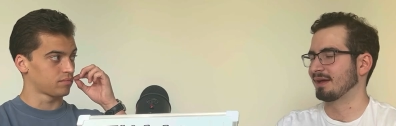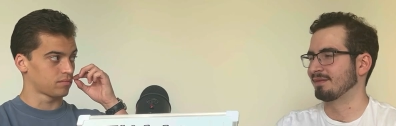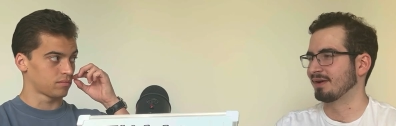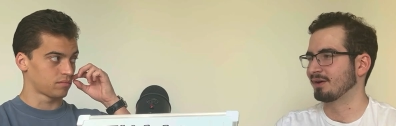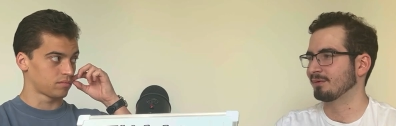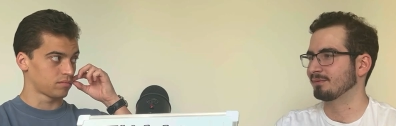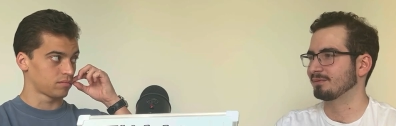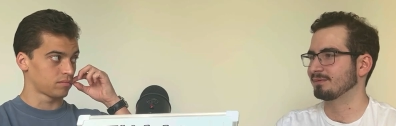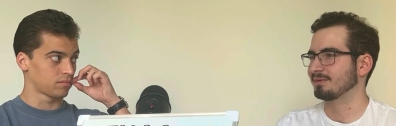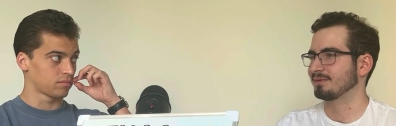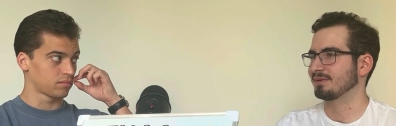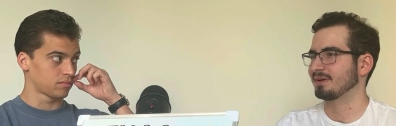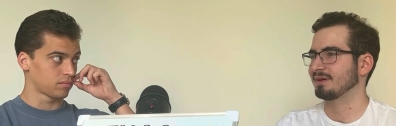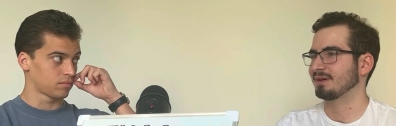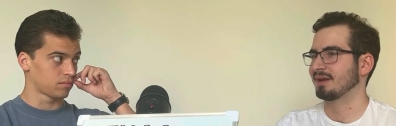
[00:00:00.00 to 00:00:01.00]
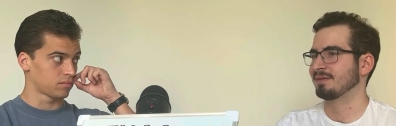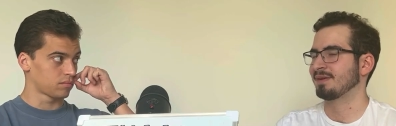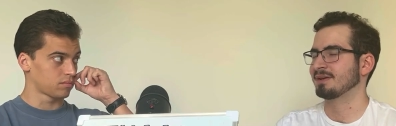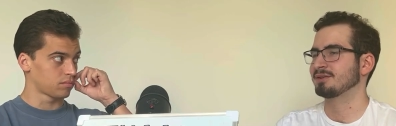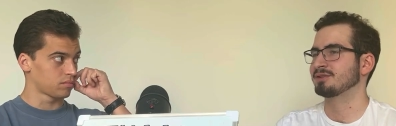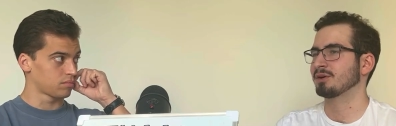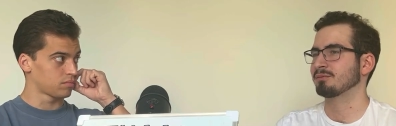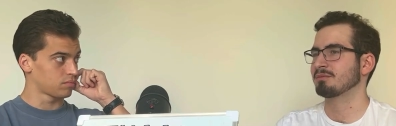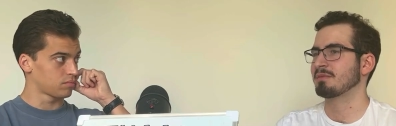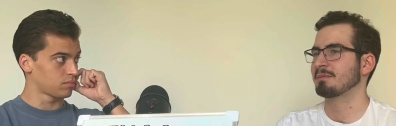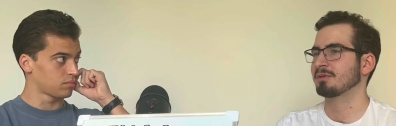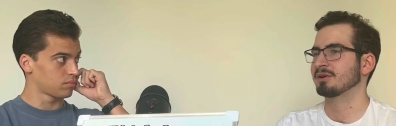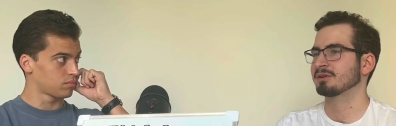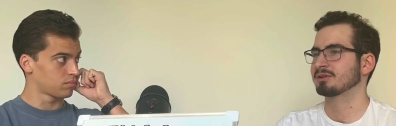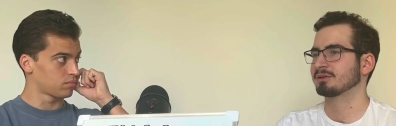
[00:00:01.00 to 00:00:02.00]
Speaker 1: if I don't, if I don't
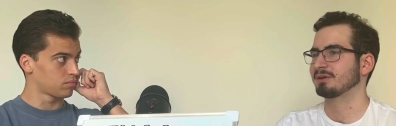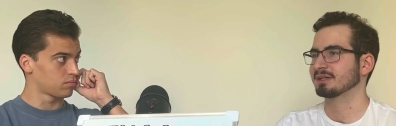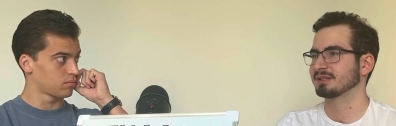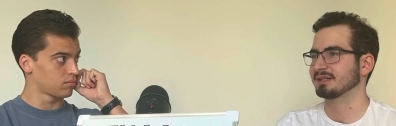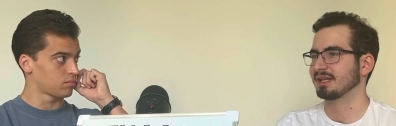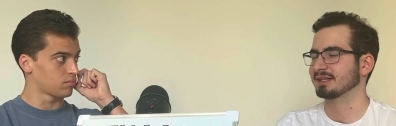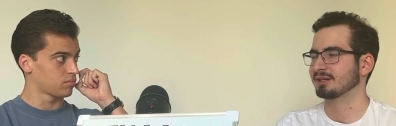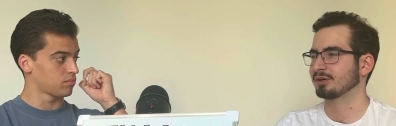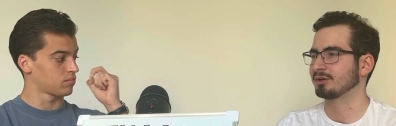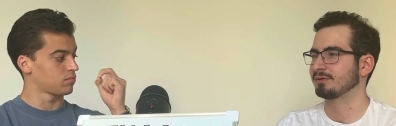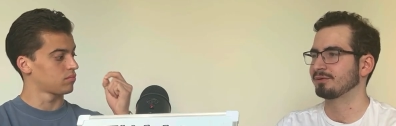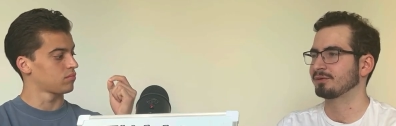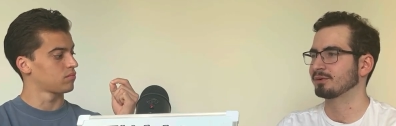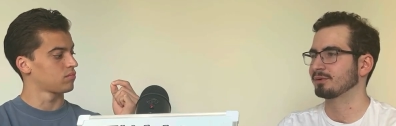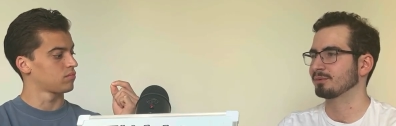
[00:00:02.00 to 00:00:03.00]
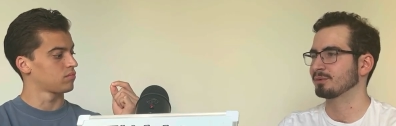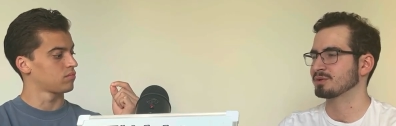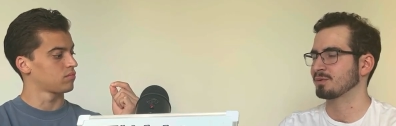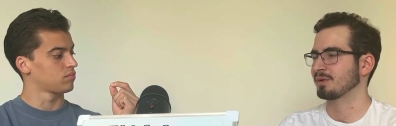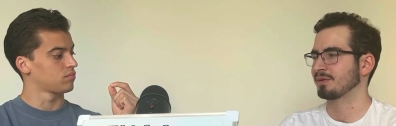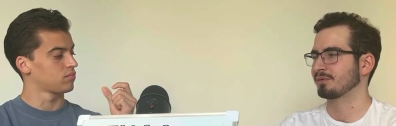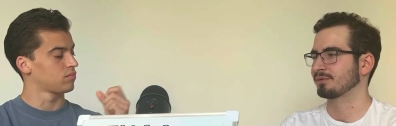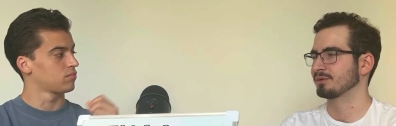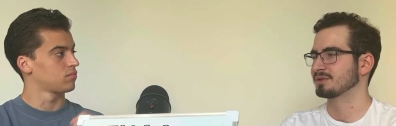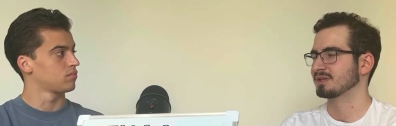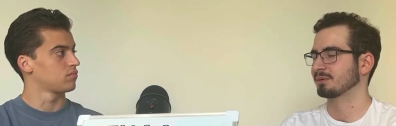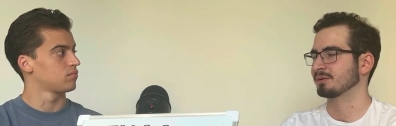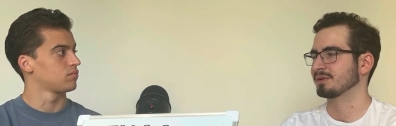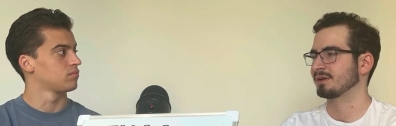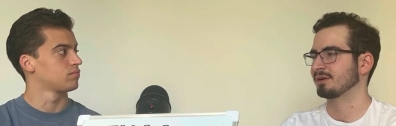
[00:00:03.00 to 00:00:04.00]
remember incorrectly, like her fruit was one of the fruits
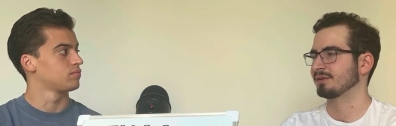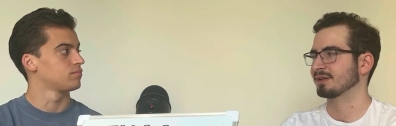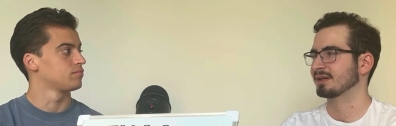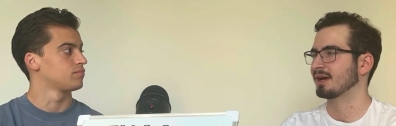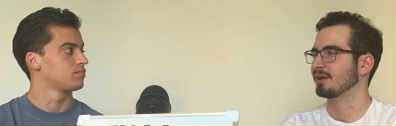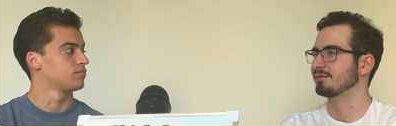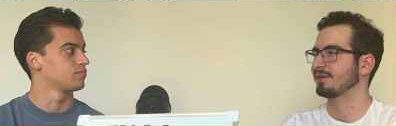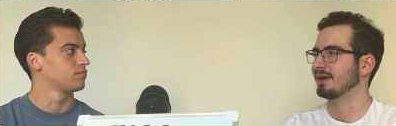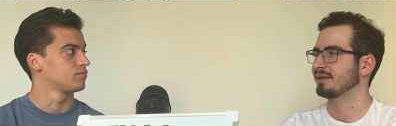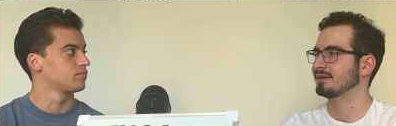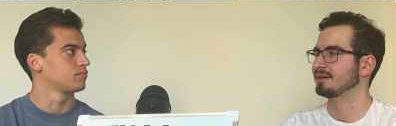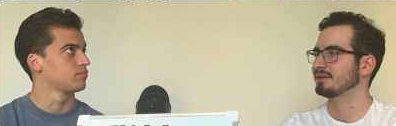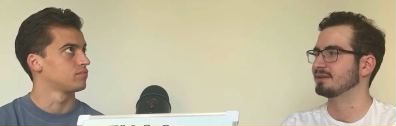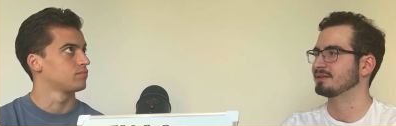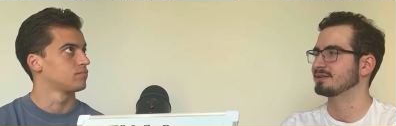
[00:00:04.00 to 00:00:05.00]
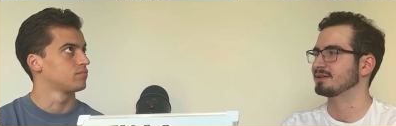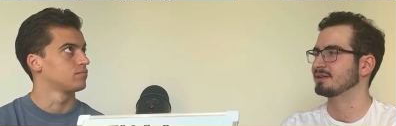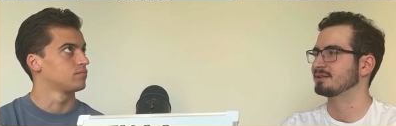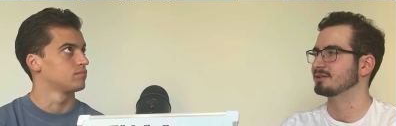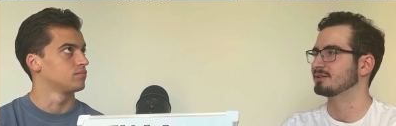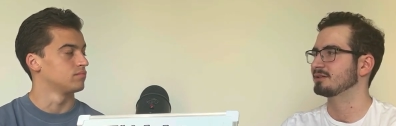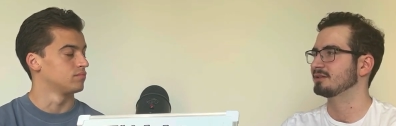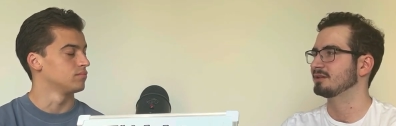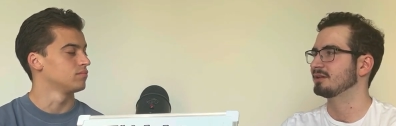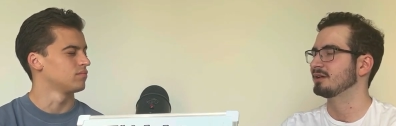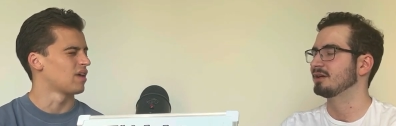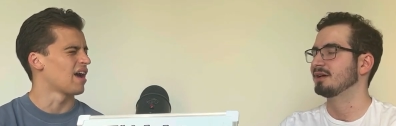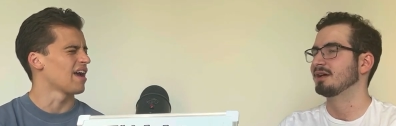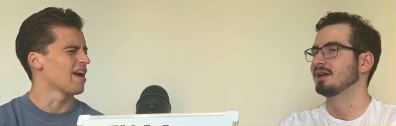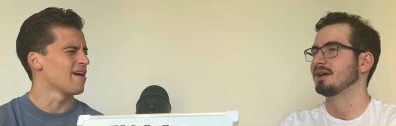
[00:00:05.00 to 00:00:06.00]
that were there in the God Valley
Speaker 2: incident.
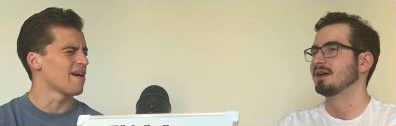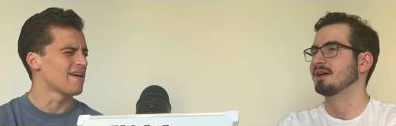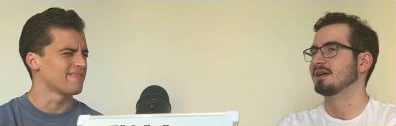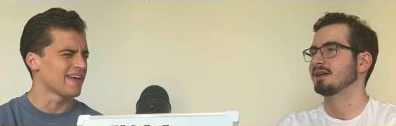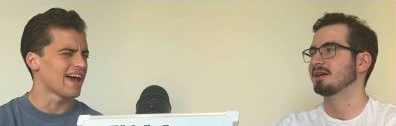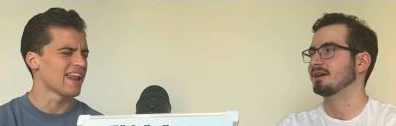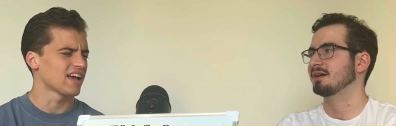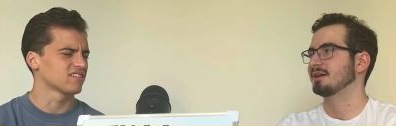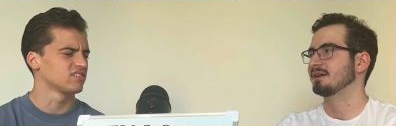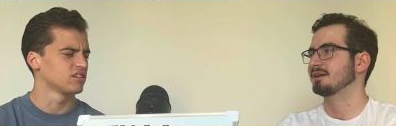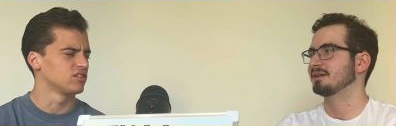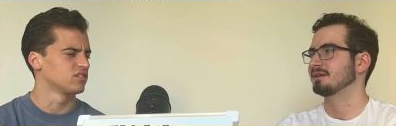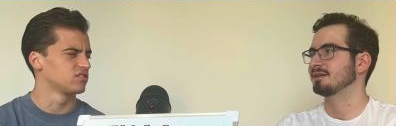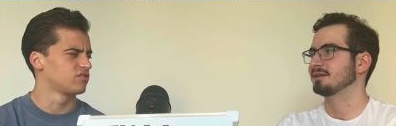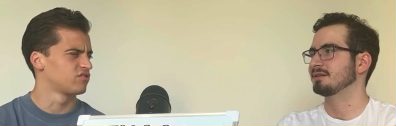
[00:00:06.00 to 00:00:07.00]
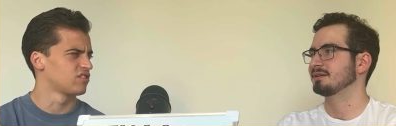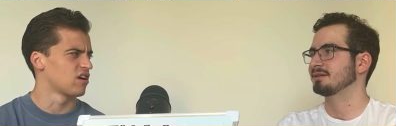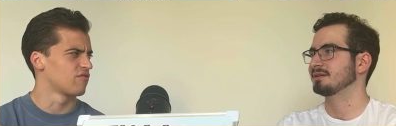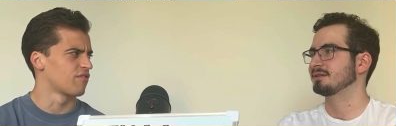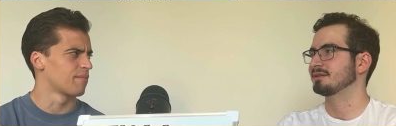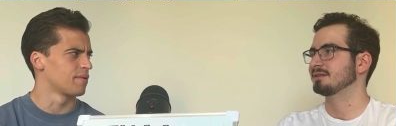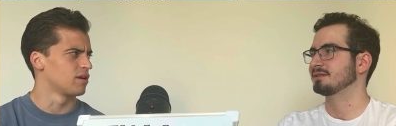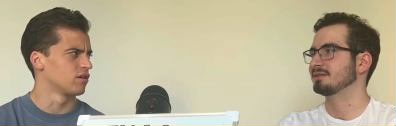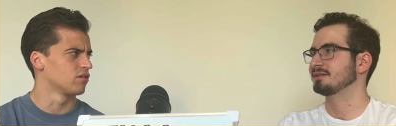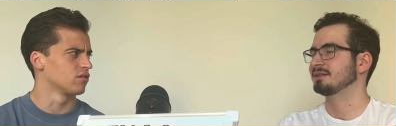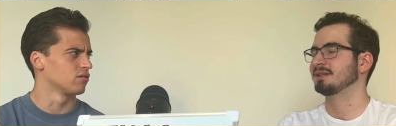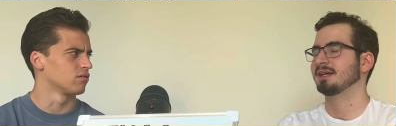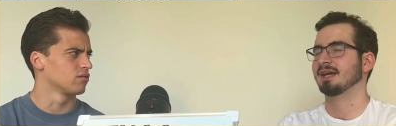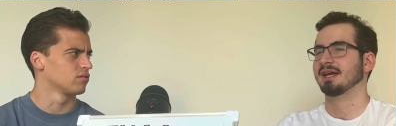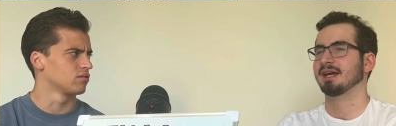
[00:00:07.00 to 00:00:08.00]
Mm-hmm. I, it, that actually does sound familiar.
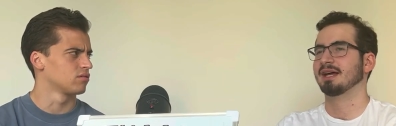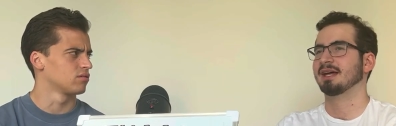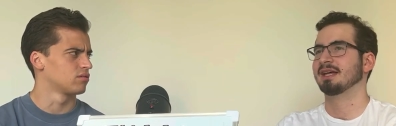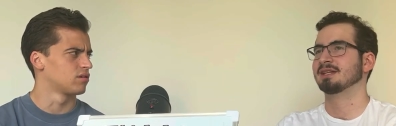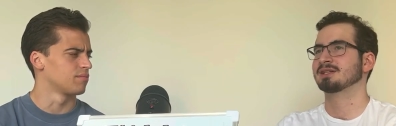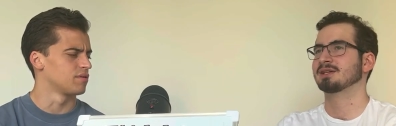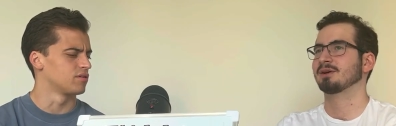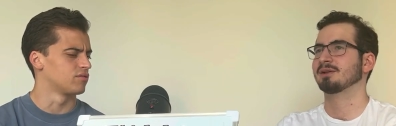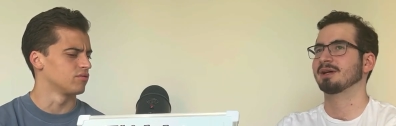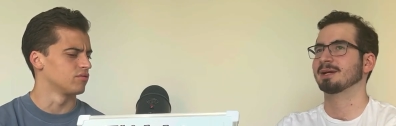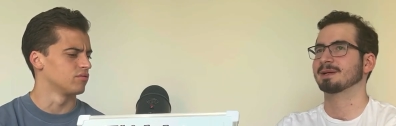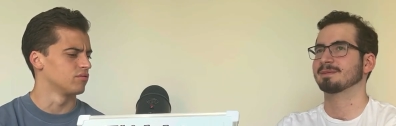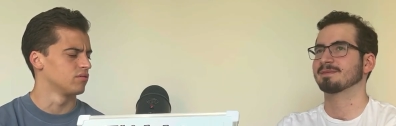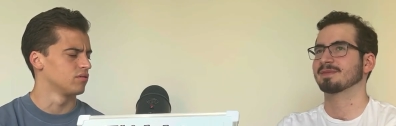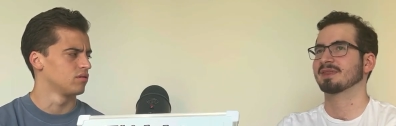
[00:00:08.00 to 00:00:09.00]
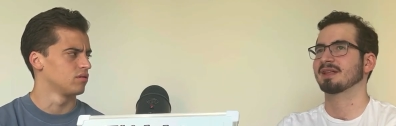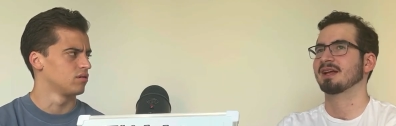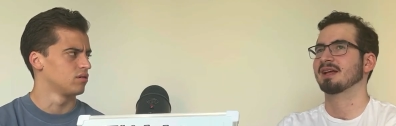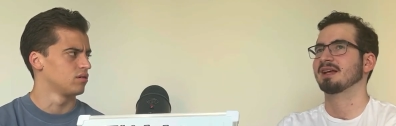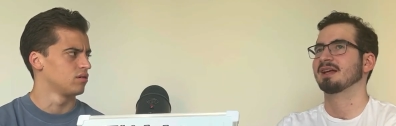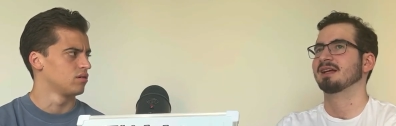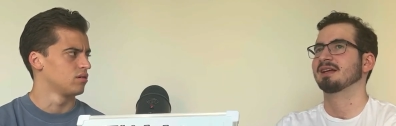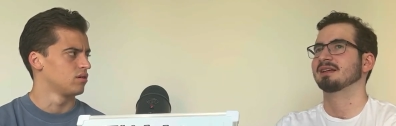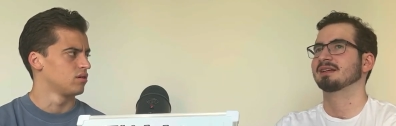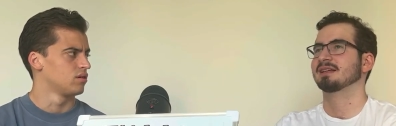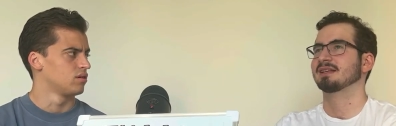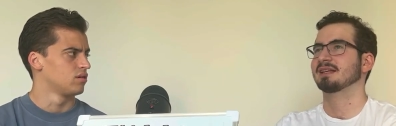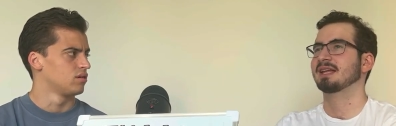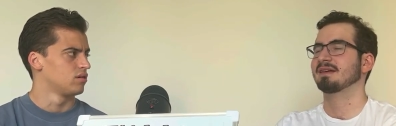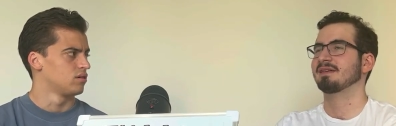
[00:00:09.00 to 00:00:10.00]
Speaker 1: Yeah, and so like,
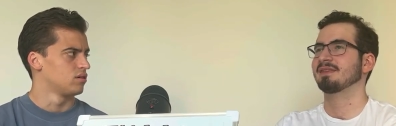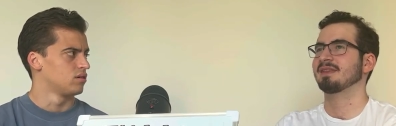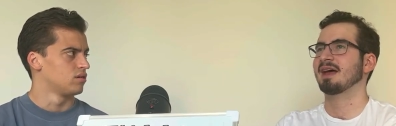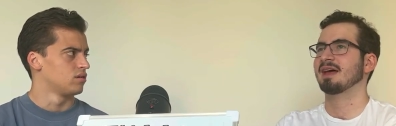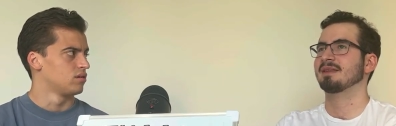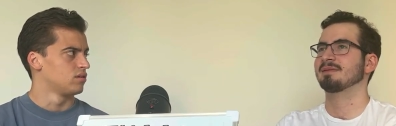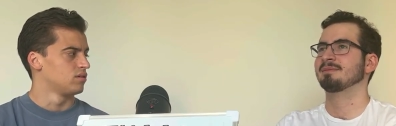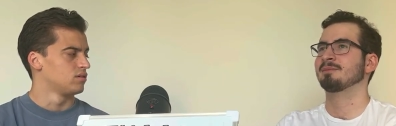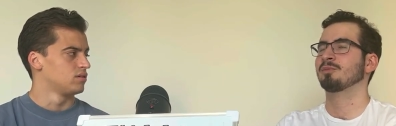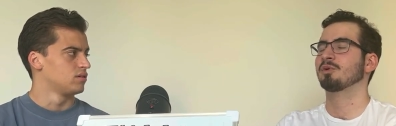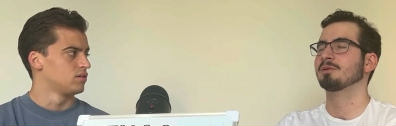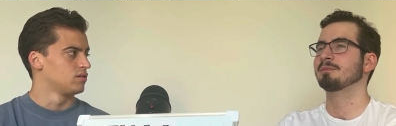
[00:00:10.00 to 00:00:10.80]
given that would